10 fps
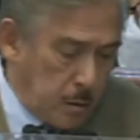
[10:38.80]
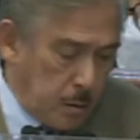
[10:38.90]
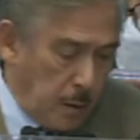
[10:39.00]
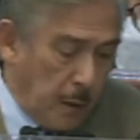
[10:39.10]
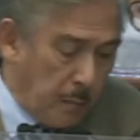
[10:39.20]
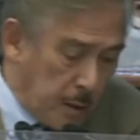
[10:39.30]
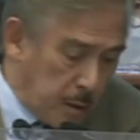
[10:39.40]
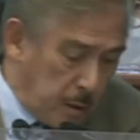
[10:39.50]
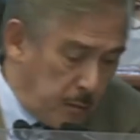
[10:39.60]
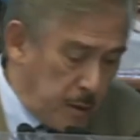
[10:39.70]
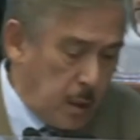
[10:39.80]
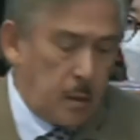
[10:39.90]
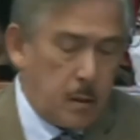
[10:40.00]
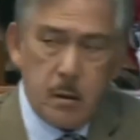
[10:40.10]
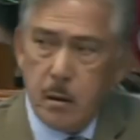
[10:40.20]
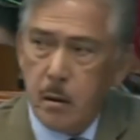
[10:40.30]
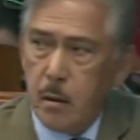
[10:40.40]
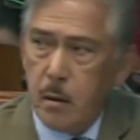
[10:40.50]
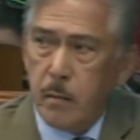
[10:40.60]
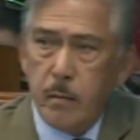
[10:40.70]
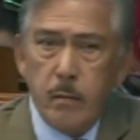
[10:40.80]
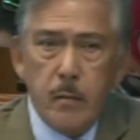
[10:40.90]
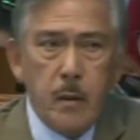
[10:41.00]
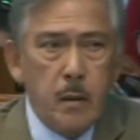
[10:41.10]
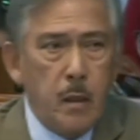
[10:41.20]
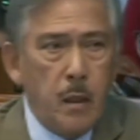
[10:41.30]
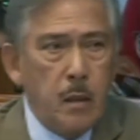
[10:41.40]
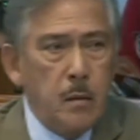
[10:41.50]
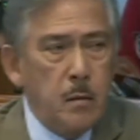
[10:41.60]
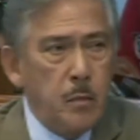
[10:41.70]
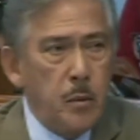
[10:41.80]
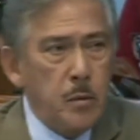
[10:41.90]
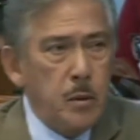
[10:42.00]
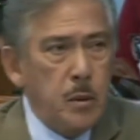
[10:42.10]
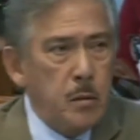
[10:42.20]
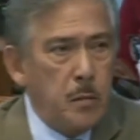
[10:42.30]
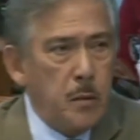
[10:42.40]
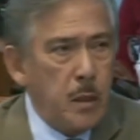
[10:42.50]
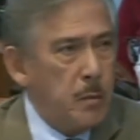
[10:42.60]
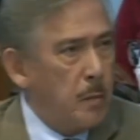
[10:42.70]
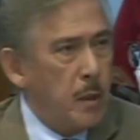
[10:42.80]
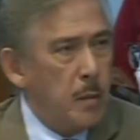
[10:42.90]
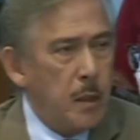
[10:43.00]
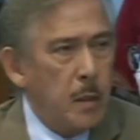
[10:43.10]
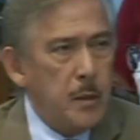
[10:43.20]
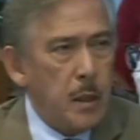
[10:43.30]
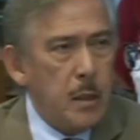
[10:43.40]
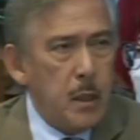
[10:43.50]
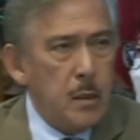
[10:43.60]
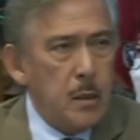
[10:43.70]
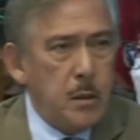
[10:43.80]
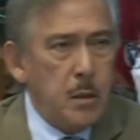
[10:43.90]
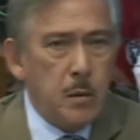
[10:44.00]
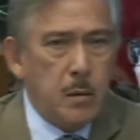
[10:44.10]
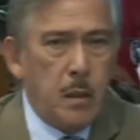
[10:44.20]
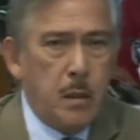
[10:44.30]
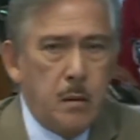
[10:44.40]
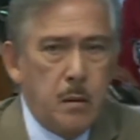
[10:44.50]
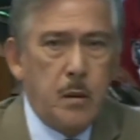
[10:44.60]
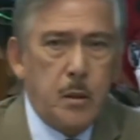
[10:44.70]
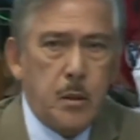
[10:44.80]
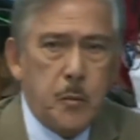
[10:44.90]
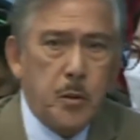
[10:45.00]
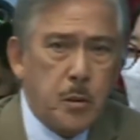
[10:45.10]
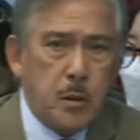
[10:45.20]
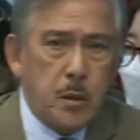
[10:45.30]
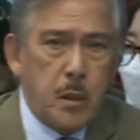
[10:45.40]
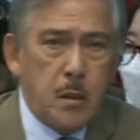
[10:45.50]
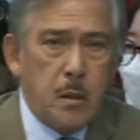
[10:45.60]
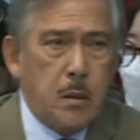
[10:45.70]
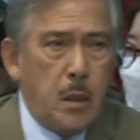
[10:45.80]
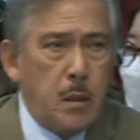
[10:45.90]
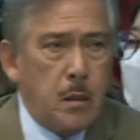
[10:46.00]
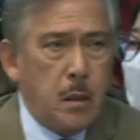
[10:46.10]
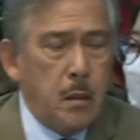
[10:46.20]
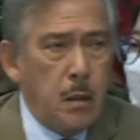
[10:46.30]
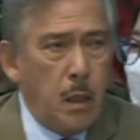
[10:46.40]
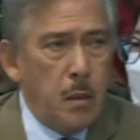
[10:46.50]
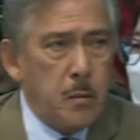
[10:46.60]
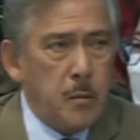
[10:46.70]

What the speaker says: to the Public Service Act. Ano, bukod dito, marami tayong gains dito. The sponsors here in the Senate and in the House of